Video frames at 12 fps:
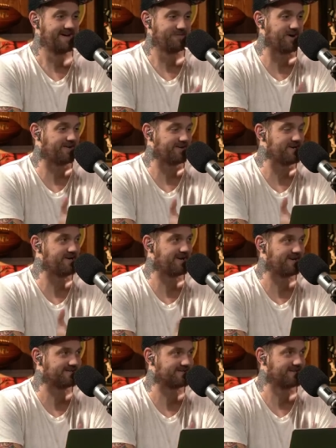well, he
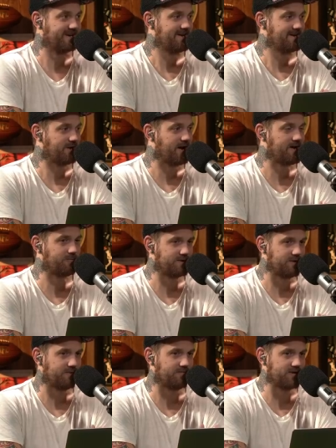has gone with
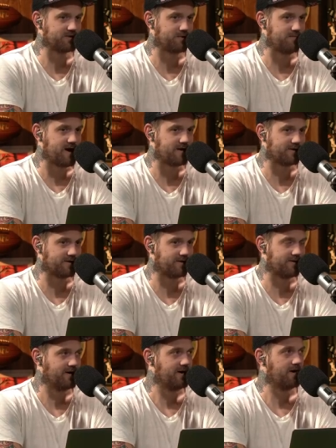the official
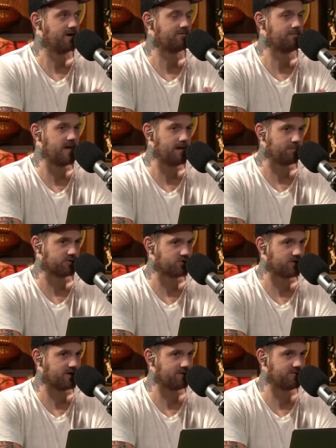moniker of
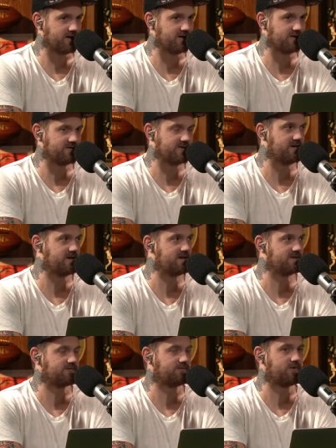Mapletron because he
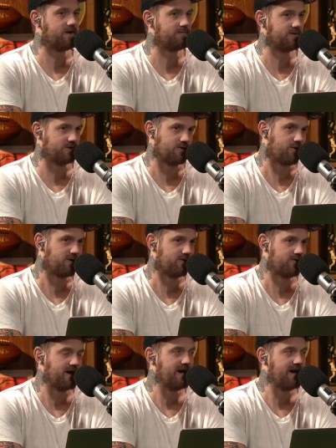is from the north